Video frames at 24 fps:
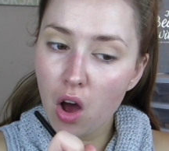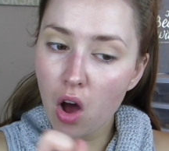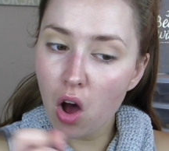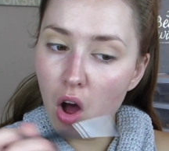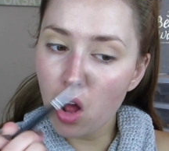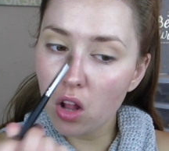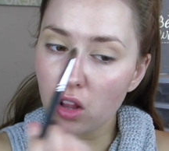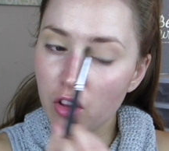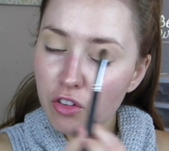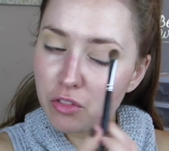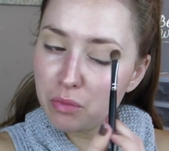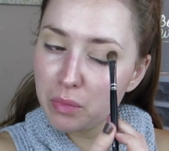
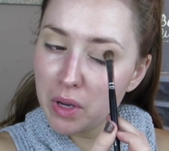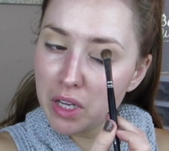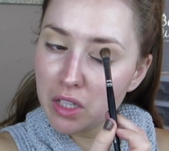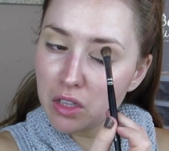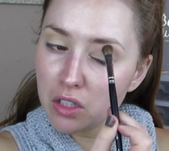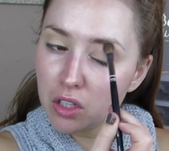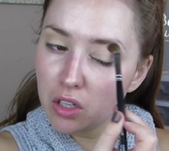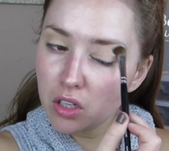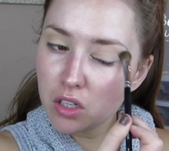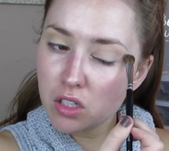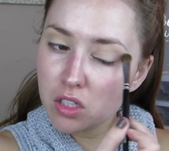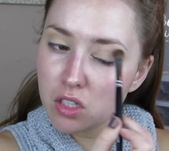all of my
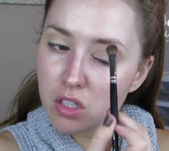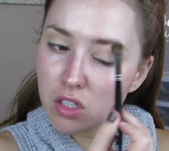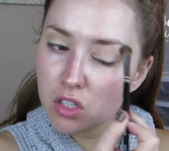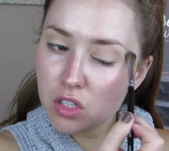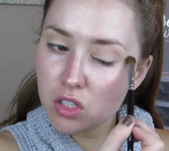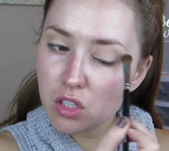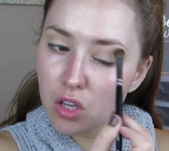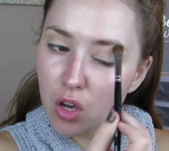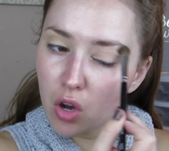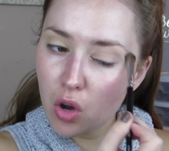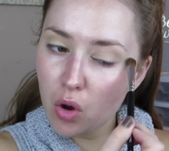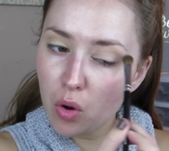looks,
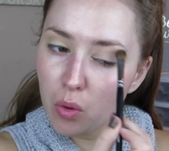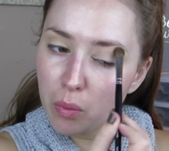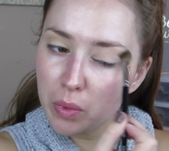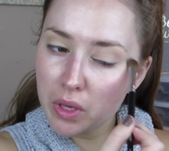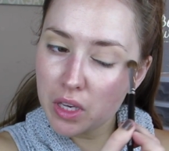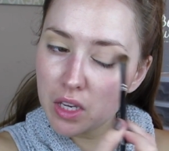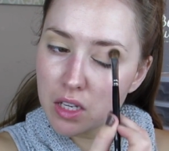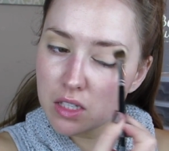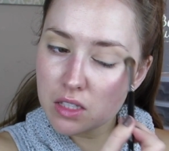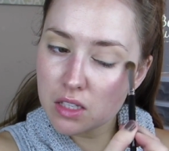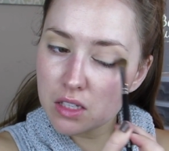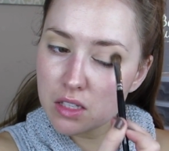so
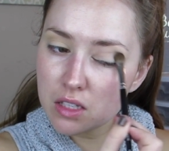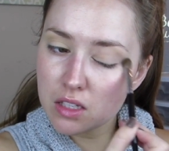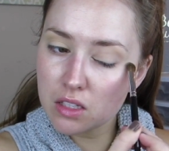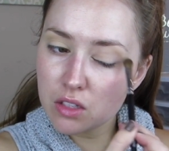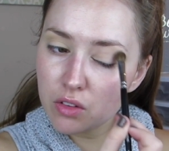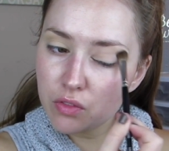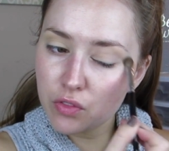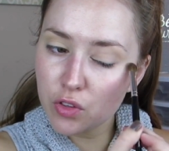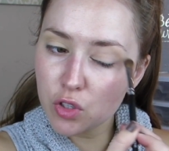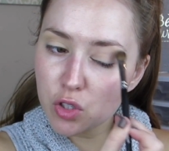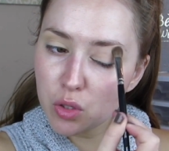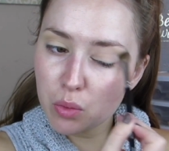because this is
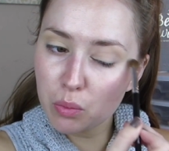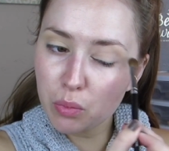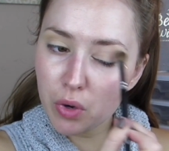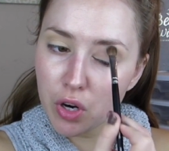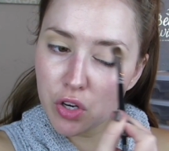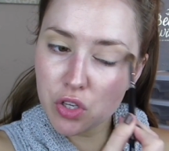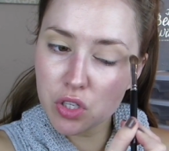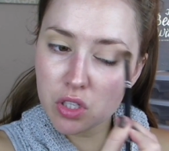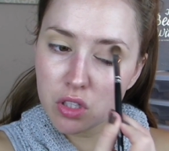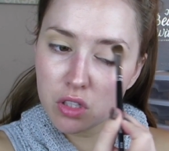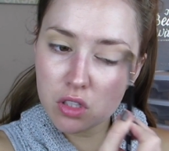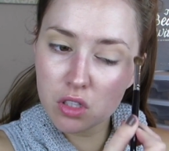a first
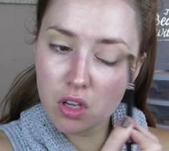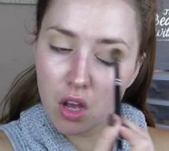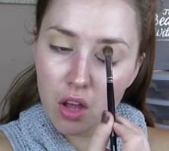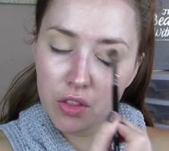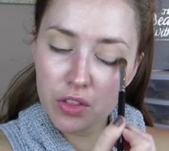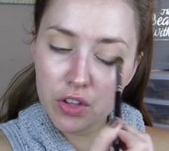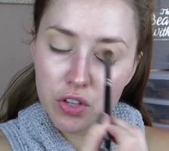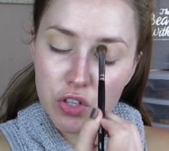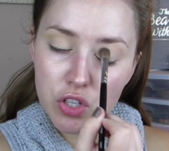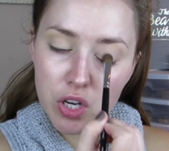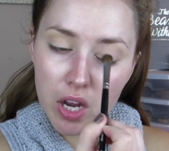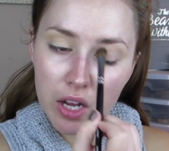impressions on
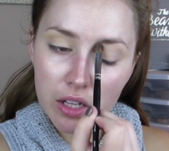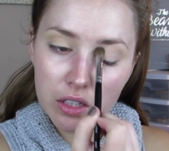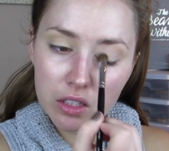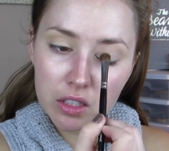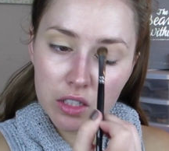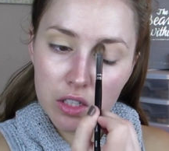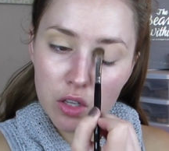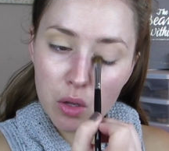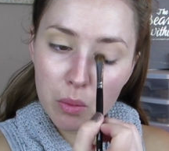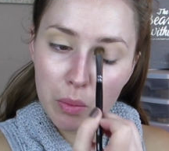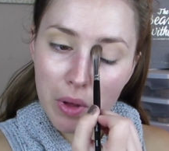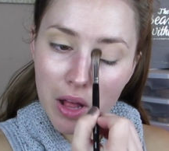the
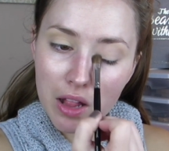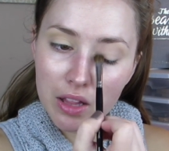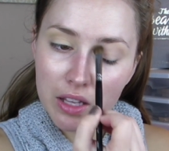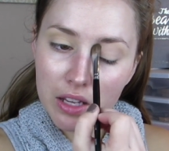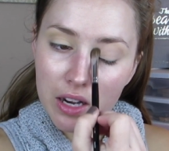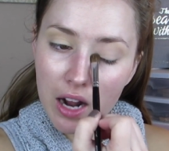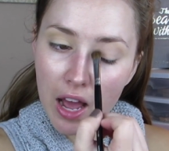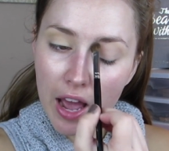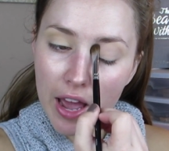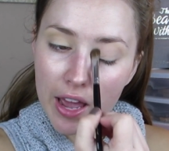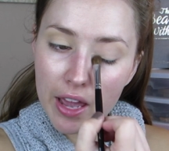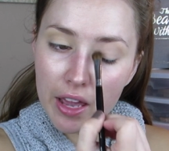Jaclyn Hill
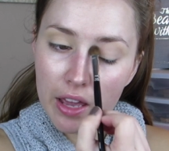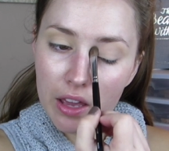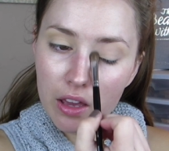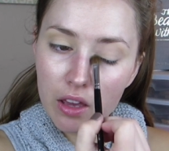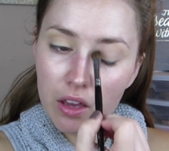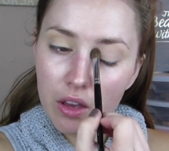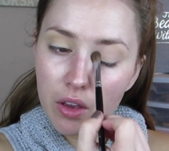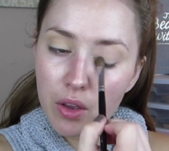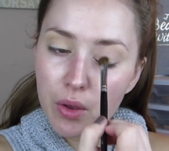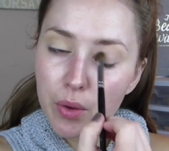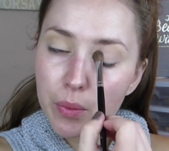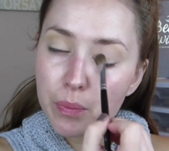palette, I